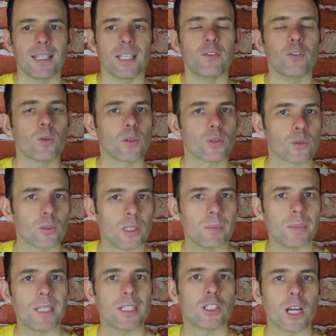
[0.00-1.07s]
even though there's going to
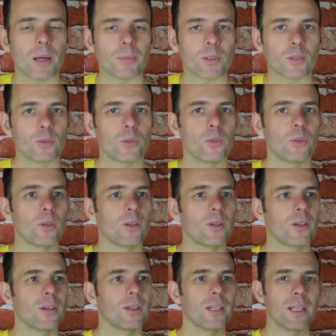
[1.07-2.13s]
be chapter two,
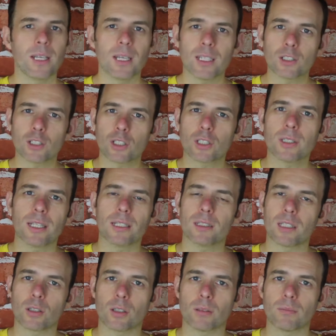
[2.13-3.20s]
it's just
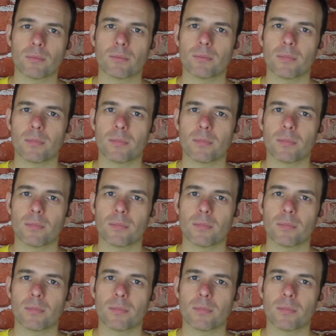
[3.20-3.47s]
nicely done.